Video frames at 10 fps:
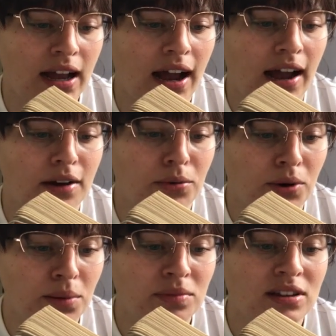I
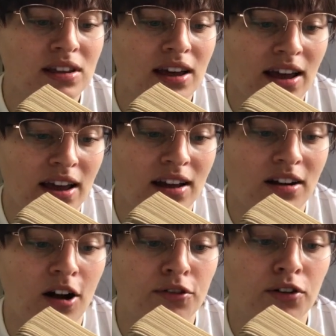ripped the head
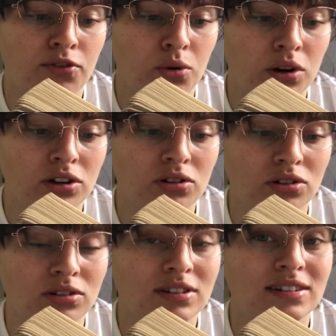off a
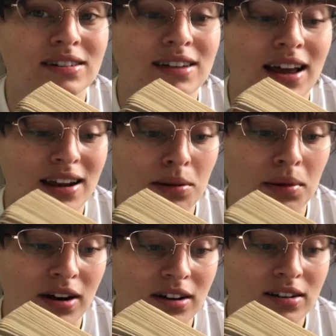4-year-old's teddy
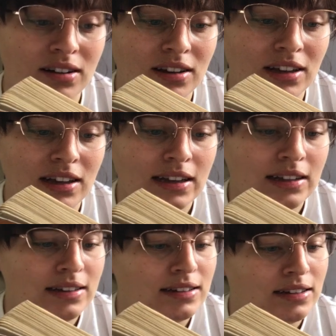bear.
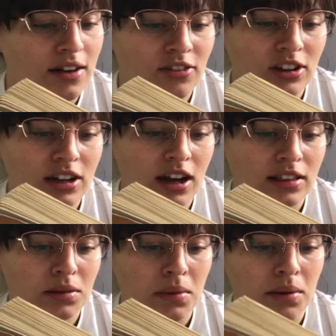Definitely not
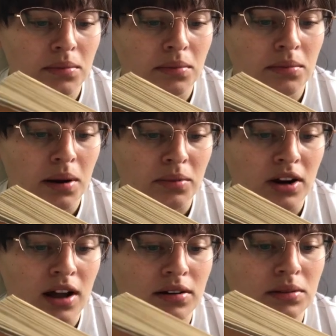the
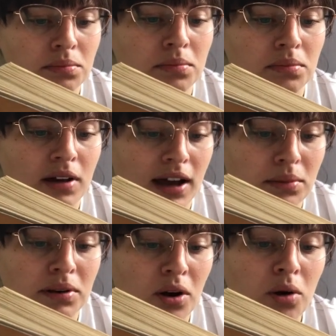memory I'd
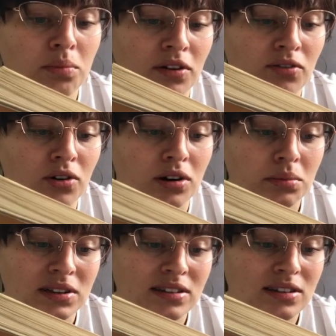been hoping for,
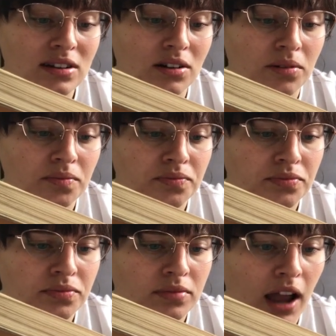but still.
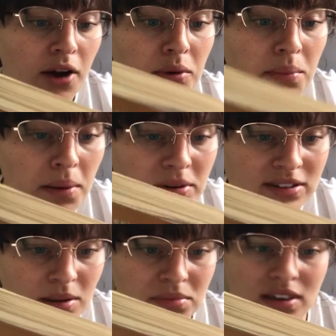I remembered
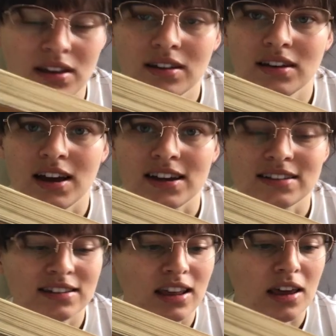something, I
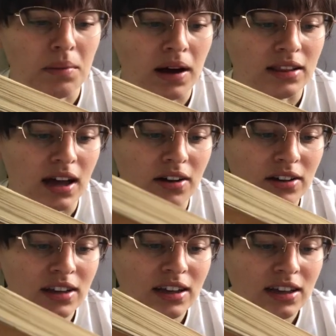exclaim out loud.
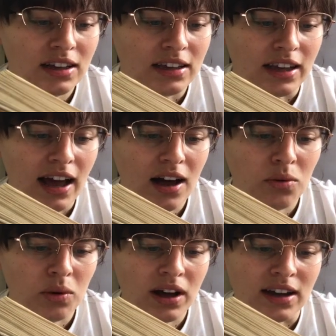Yeah,
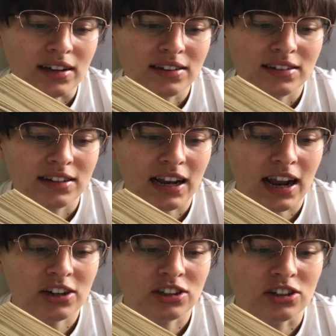what? Dad
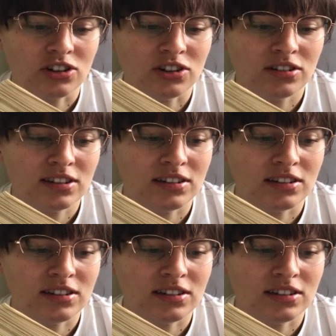actually turns his